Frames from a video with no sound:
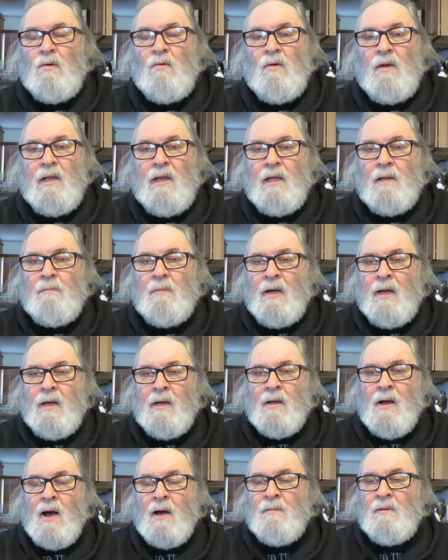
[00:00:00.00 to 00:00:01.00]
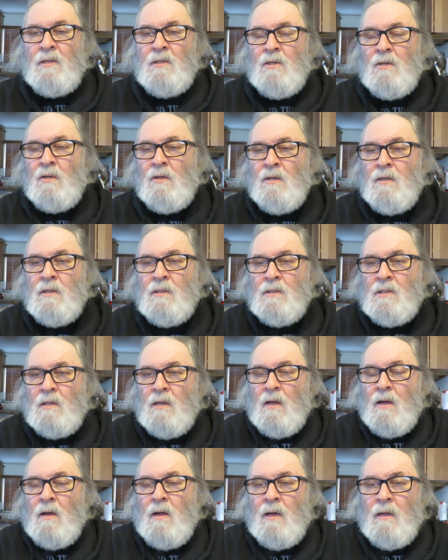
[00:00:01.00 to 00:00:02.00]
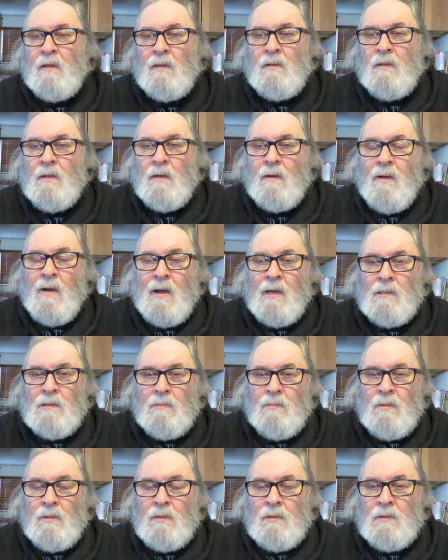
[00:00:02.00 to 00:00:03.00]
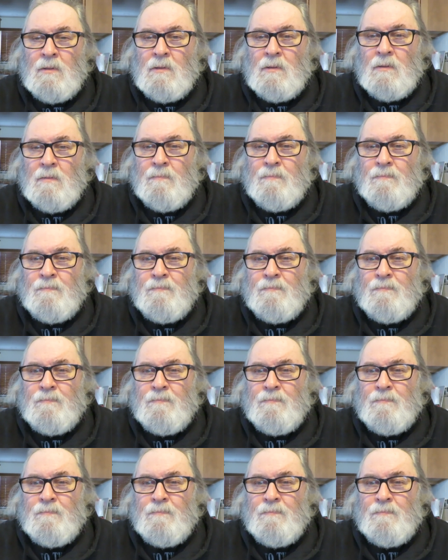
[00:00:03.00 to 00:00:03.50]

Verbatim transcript: reading my commentaries on the Gospels.